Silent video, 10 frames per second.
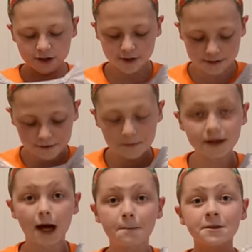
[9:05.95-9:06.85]
So it's from
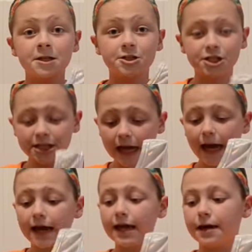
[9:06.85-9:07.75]
the company
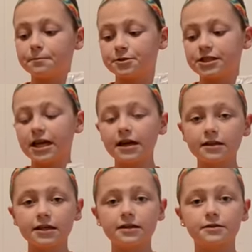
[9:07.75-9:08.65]
GK and
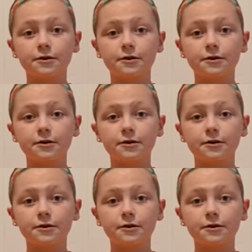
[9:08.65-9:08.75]
Bratayley.